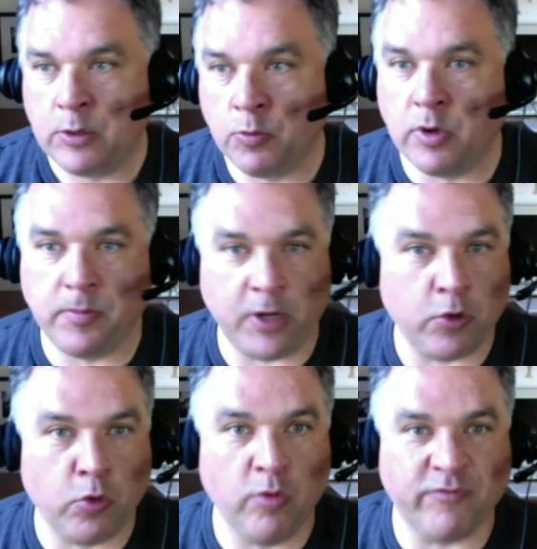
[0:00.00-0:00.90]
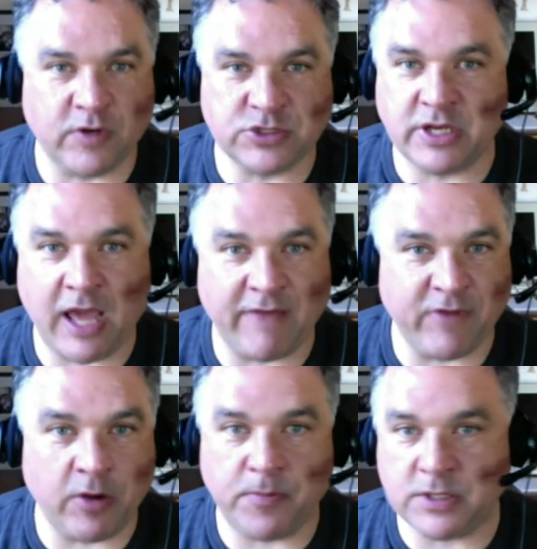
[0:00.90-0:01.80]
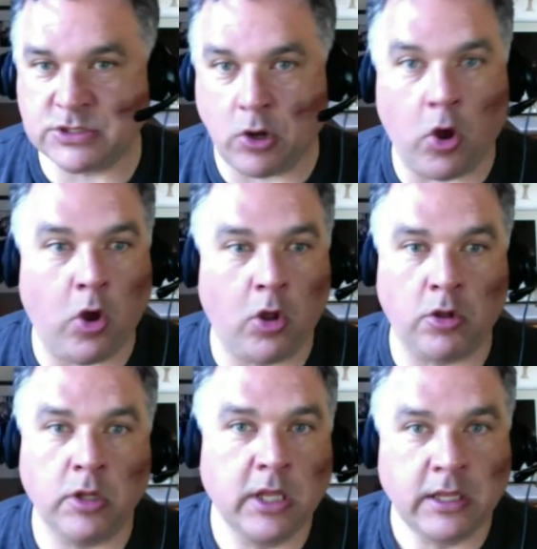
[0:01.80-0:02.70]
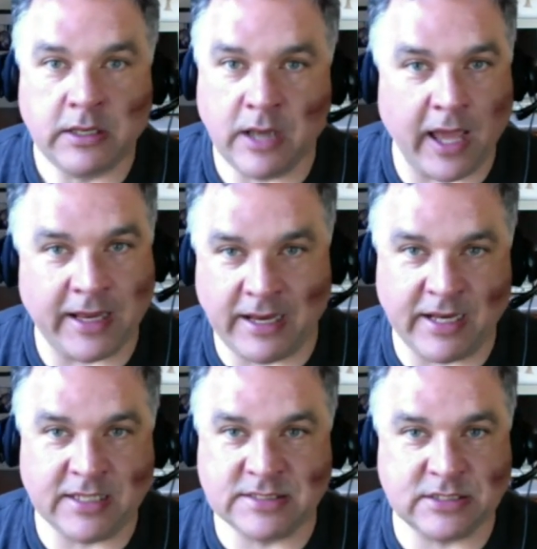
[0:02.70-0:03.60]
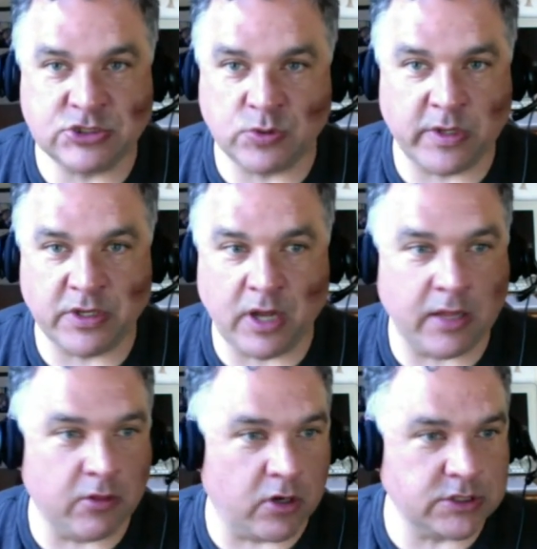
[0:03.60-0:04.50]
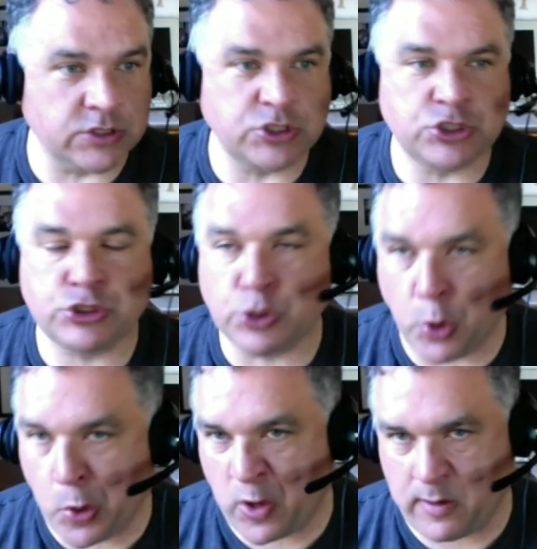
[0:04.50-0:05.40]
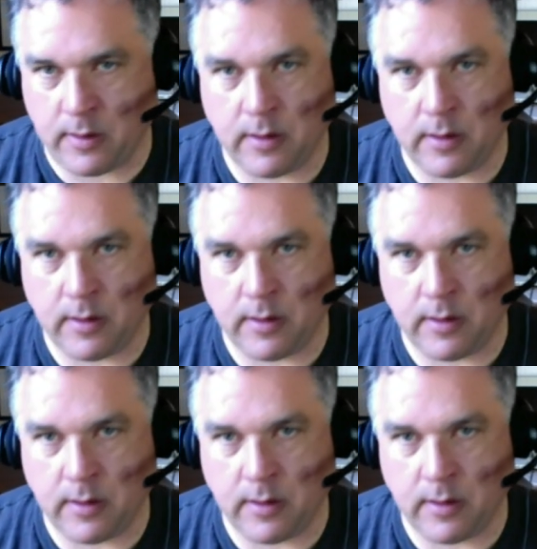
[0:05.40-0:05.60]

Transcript: Would it have been cool if Christian Javier pitched all nine innings and joined Don Larson? Sure.